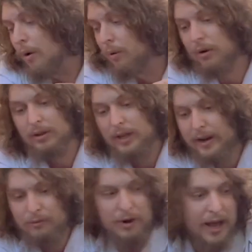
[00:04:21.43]
or
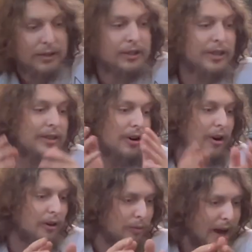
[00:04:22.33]
light red to
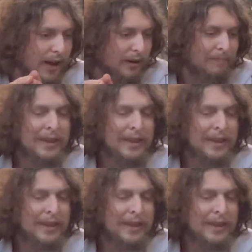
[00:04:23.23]
dark red.